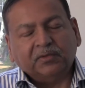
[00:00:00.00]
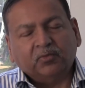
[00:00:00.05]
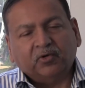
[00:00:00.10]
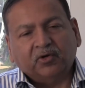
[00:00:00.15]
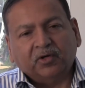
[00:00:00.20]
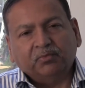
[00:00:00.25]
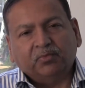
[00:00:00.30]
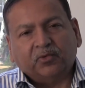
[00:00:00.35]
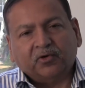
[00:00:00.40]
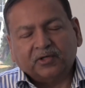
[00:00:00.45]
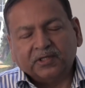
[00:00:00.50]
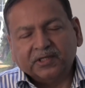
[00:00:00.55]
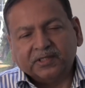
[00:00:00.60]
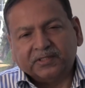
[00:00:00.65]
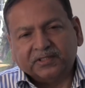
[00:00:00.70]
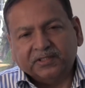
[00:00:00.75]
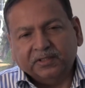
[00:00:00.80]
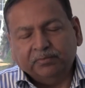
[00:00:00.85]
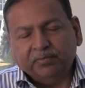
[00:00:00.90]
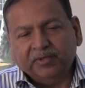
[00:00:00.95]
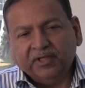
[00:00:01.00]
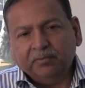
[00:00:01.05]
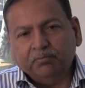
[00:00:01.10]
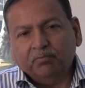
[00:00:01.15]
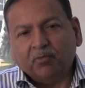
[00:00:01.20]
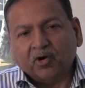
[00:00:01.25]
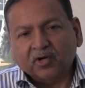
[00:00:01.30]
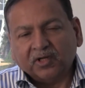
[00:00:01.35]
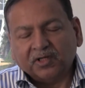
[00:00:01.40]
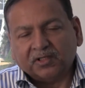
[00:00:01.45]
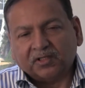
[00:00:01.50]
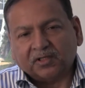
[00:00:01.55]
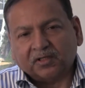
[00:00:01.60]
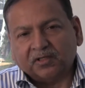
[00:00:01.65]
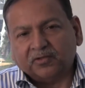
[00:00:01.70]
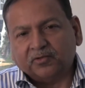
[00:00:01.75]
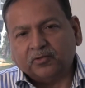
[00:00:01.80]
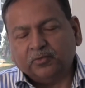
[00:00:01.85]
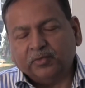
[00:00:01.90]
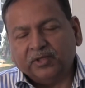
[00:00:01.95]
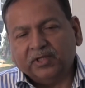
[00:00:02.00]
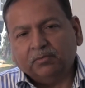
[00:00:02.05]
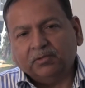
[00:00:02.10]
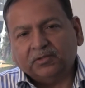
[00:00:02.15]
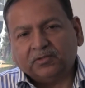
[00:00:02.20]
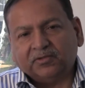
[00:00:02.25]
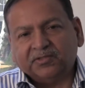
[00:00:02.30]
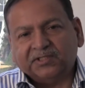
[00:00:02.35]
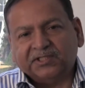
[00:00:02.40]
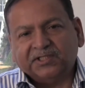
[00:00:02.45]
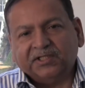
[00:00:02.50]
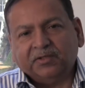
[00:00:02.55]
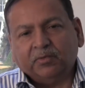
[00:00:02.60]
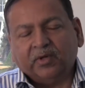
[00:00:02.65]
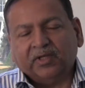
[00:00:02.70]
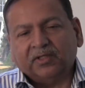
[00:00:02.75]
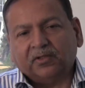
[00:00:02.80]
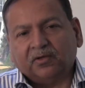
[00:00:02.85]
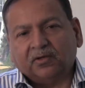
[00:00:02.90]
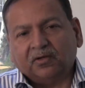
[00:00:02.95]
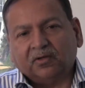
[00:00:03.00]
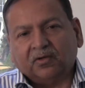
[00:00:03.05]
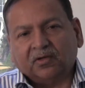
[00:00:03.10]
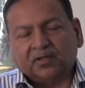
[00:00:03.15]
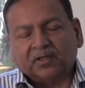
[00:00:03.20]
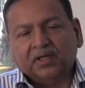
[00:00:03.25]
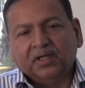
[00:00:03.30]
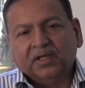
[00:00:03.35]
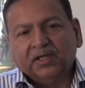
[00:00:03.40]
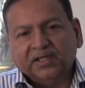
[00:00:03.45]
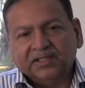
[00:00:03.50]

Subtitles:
and more importantly, be monitored to be able to see whether or not